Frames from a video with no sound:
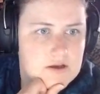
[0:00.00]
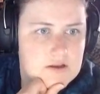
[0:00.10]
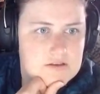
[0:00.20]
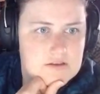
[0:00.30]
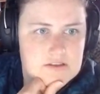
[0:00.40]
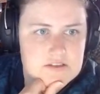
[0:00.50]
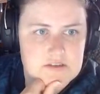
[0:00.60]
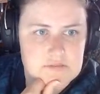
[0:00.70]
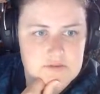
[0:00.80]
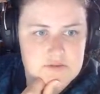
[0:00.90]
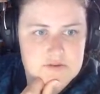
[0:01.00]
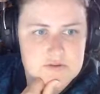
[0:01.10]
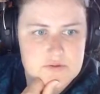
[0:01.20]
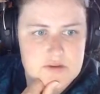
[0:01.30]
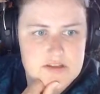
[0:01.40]
with symbols.
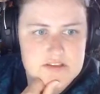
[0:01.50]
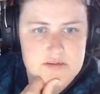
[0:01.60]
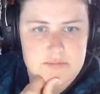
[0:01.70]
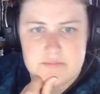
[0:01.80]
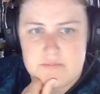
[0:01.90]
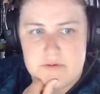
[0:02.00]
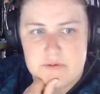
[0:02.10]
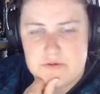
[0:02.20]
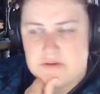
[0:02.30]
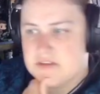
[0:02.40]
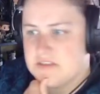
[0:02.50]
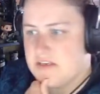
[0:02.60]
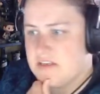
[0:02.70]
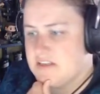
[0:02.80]
We'll get some buildings in.